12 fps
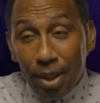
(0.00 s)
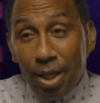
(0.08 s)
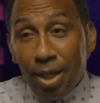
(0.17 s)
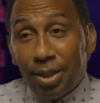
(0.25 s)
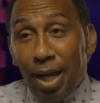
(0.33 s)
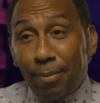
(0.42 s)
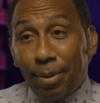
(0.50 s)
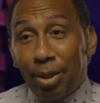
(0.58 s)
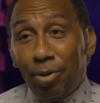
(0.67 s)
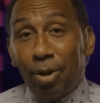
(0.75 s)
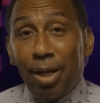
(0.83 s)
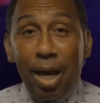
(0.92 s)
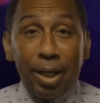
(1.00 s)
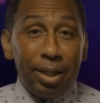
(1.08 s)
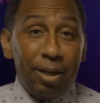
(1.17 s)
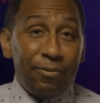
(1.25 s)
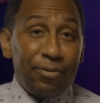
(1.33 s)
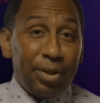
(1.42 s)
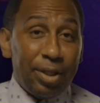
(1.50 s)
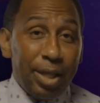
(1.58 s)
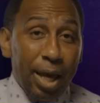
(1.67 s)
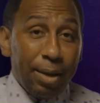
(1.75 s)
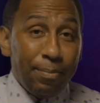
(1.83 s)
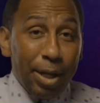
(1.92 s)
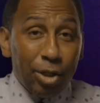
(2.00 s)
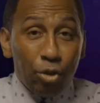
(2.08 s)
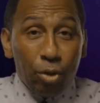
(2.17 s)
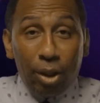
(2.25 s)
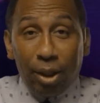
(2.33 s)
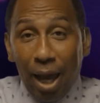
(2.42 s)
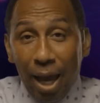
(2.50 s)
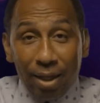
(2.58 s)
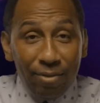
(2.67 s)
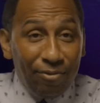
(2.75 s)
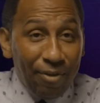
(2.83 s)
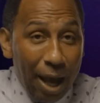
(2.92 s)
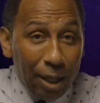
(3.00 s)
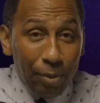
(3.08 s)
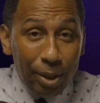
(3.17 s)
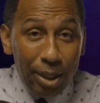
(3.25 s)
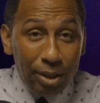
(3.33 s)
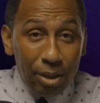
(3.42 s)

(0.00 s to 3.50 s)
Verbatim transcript: it's time to get on out of here for the day. Make sure to like and follow and hit the